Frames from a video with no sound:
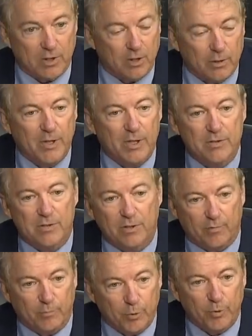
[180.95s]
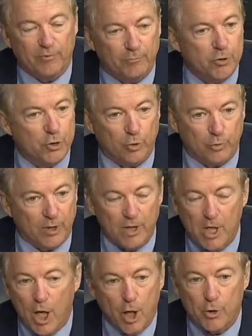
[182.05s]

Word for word: and the committees that have approved it for children